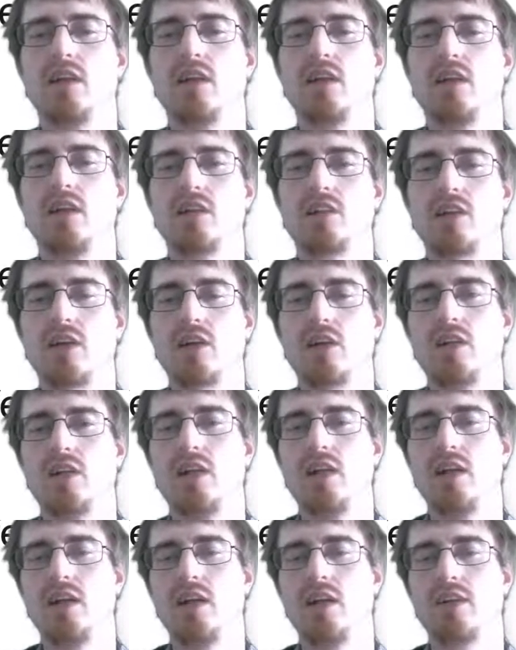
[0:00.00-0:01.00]
So,
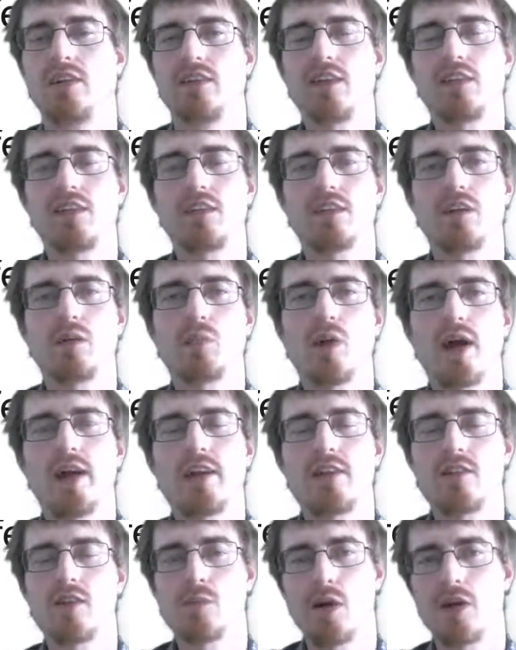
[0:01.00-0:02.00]
this
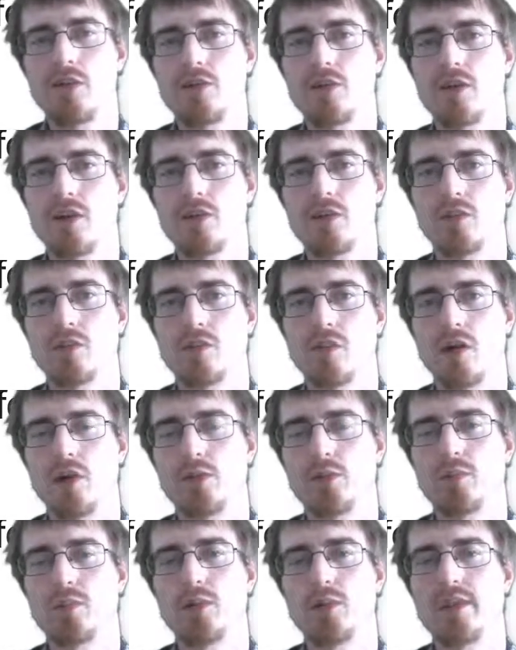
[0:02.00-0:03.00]
applies to buffer
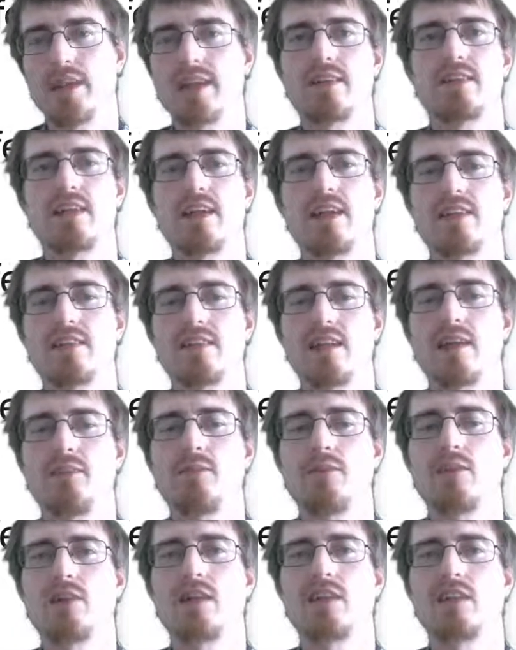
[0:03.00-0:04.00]
overflows, but the exact
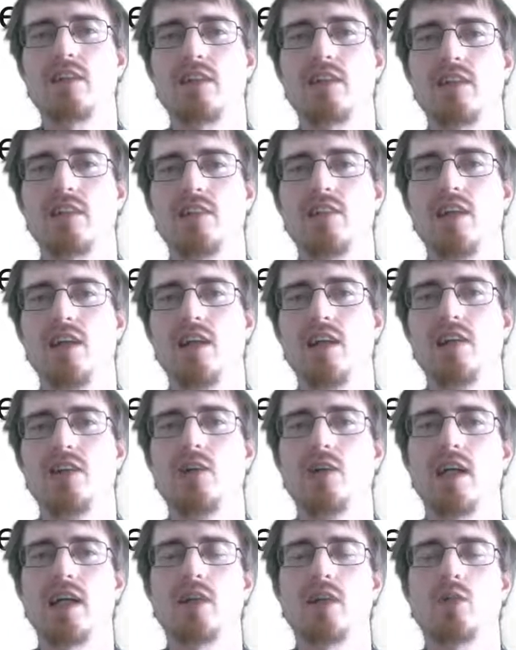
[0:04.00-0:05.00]
same questions you
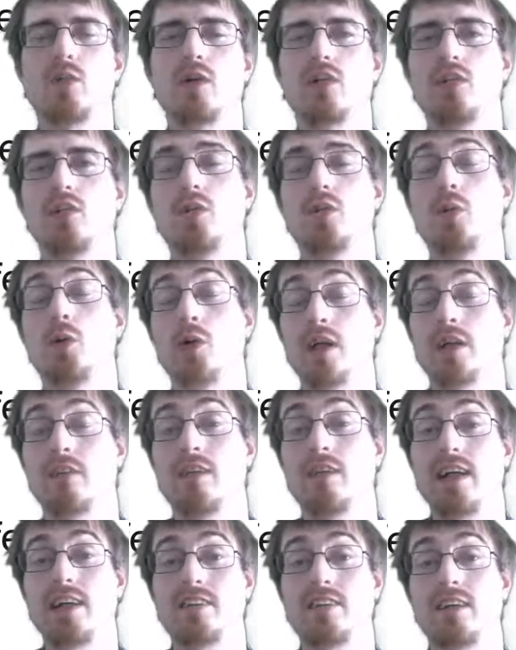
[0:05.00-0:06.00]
get when you do more
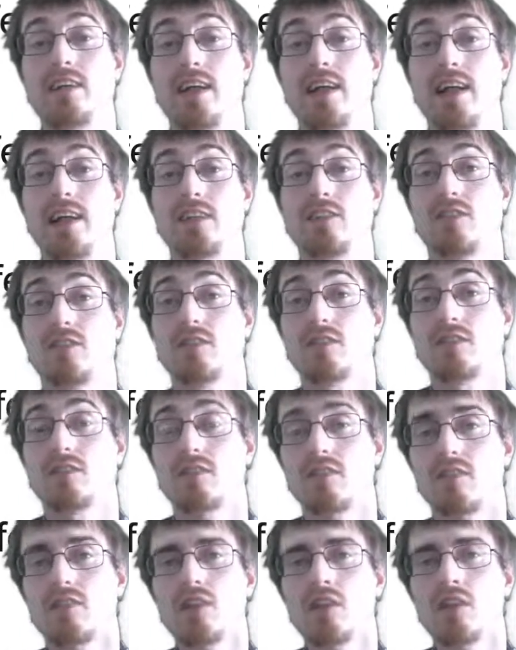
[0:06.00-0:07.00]
advanced attacks.
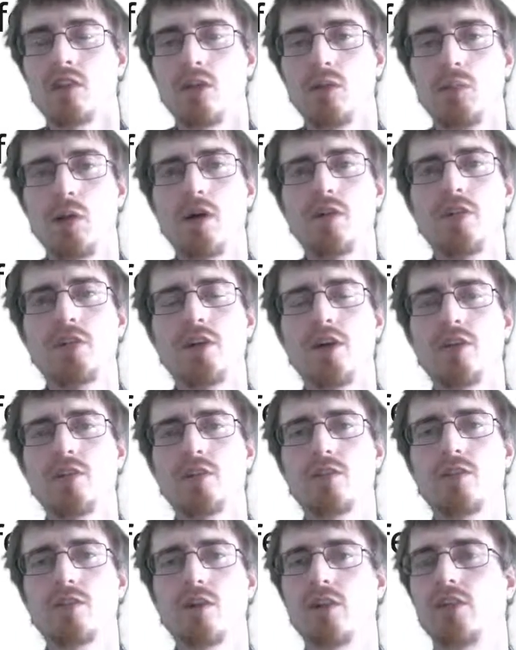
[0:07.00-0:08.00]
So buffer
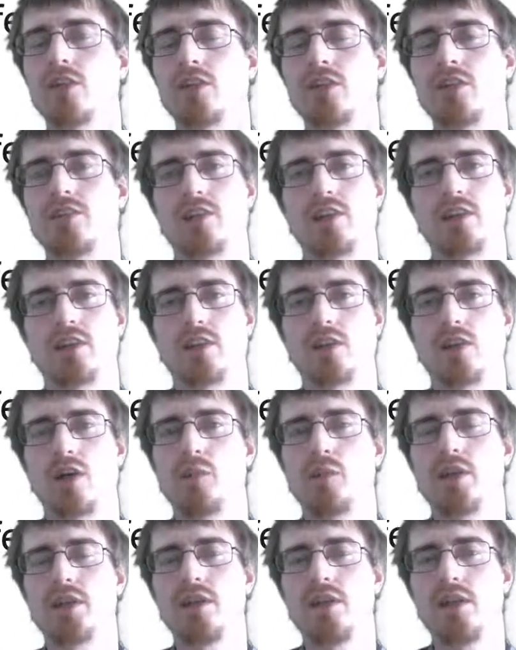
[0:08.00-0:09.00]
overflows are very
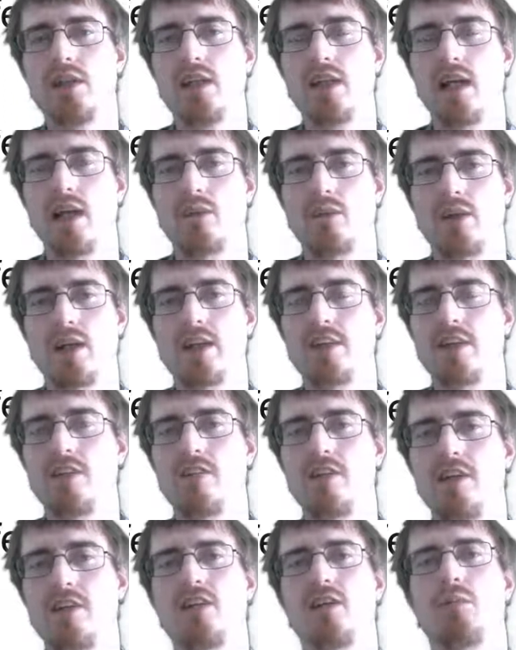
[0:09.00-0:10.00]
common and
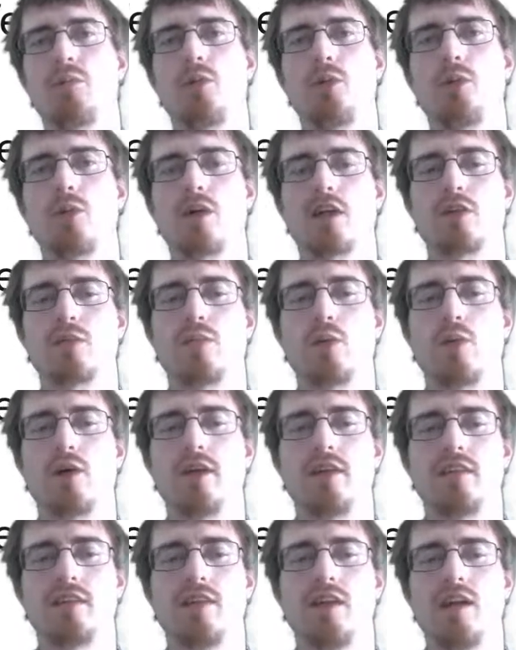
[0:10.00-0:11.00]
relatively simple to
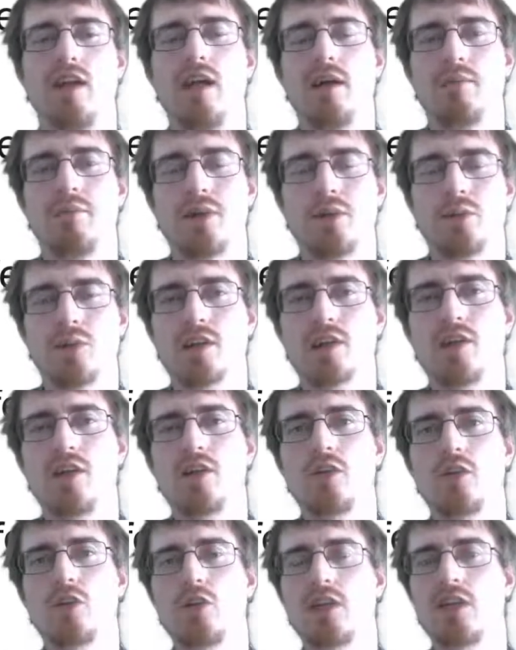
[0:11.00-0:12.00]
exploit, but we're
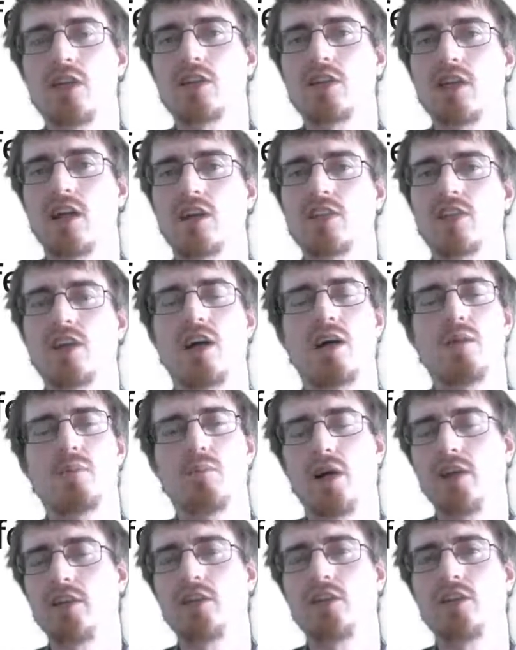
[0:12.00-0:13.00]
going to discuss a
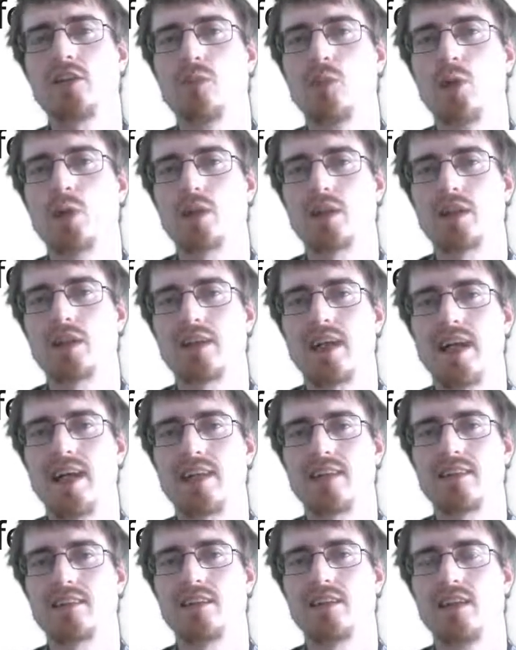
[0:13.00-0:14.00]
bunch of more
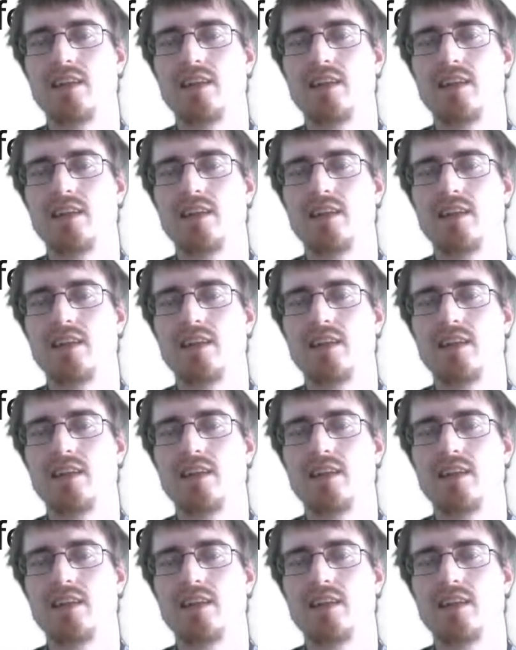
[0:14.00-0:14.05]
attacks